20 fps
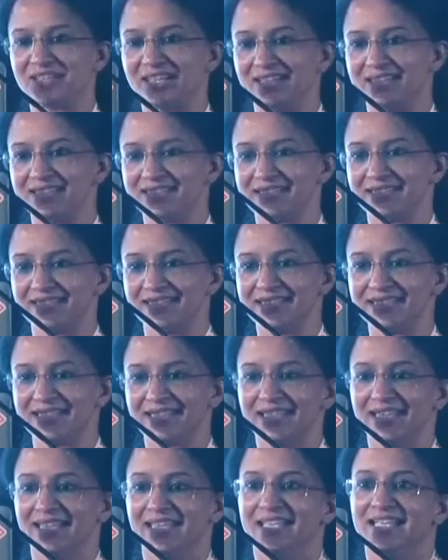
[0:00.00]
classes.
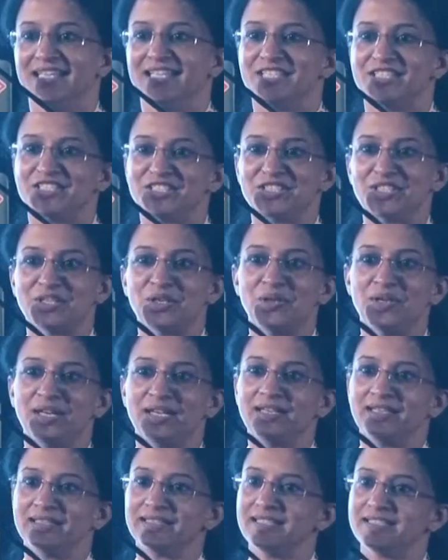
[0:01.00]
So
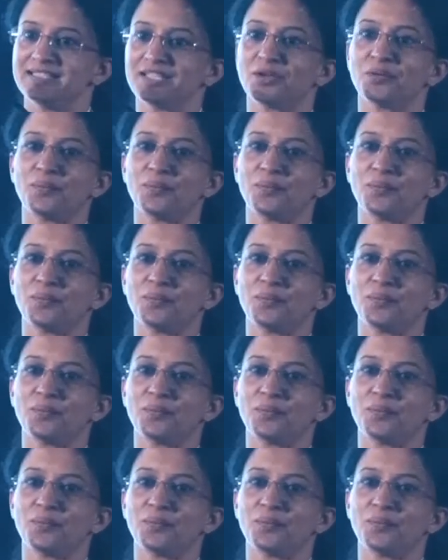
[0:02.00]
that's a